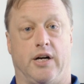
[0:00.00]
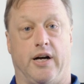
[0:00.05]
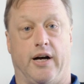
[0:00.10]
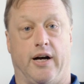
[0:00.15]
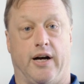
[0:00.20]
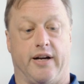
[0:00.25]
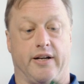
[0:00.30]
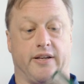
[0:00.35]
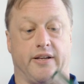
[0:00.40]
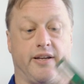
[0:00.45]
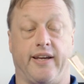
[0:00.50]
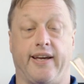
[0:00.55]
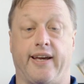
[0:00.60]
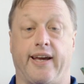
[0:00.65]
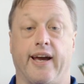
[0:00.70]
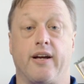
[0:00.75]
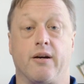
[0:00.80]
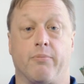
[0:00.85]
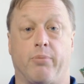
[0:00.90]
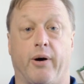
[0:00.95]

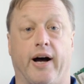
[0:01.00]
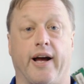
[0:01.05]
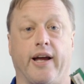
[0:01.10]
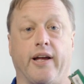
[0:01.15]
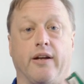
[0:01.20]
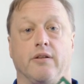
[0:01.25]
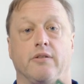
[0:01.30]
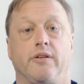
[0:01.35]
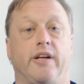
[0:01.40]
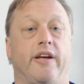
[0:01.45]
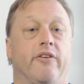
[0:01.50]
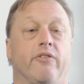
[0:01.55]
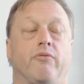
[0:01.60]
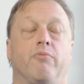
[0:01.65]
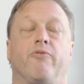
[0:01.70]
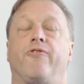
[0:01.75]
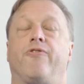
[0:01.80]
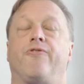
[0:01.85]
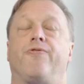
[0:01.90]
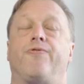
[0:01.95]
gigabyte is
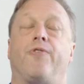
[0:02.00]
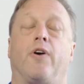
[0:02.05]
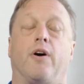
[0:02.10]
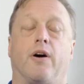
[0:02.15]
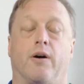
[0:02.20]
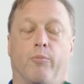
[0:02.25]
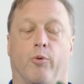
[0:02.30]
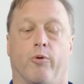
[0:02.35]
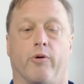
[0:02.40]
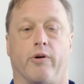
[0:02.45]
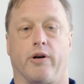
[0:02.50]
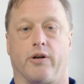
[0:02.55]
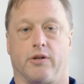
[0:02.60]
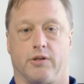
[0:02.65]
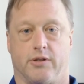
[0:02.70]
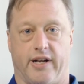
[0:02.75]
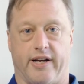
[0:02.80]
far more